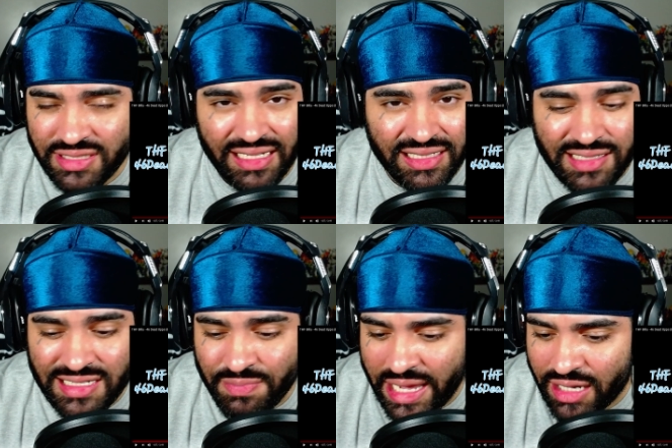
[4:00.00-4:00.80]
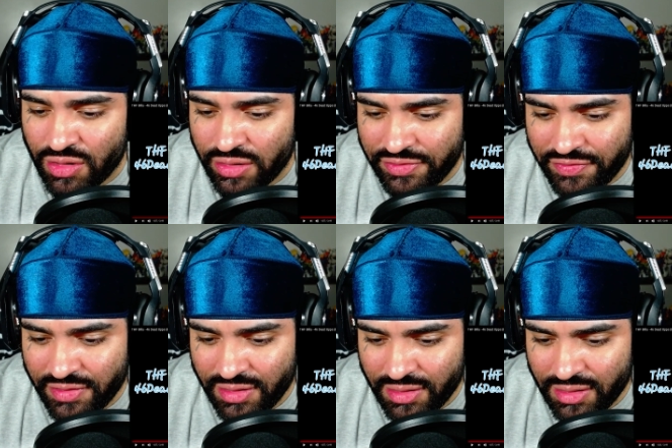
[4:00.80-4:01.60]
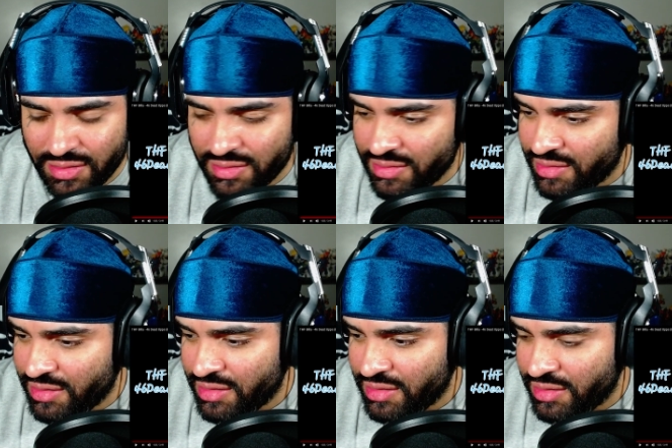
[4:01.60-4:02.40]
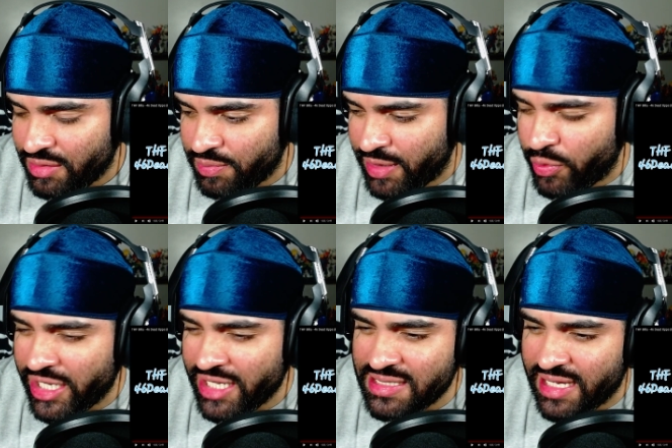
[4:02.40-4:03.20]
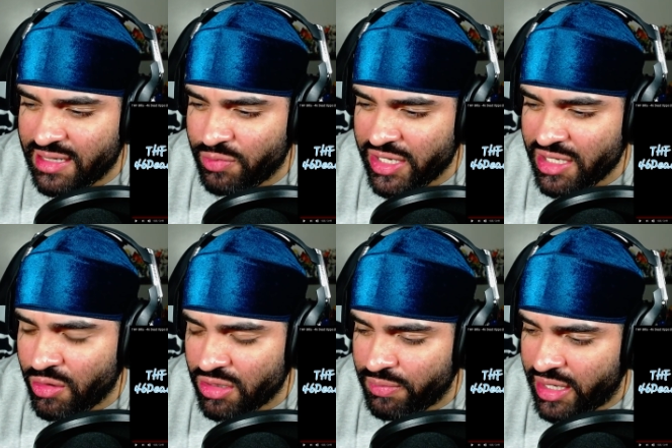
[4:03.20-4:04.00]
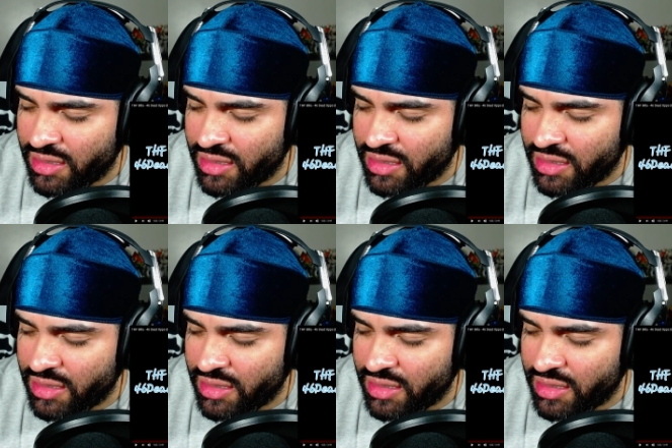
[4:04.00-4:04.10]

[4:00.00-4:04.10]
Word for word: I let this Mac off. But where he said, where he called him at?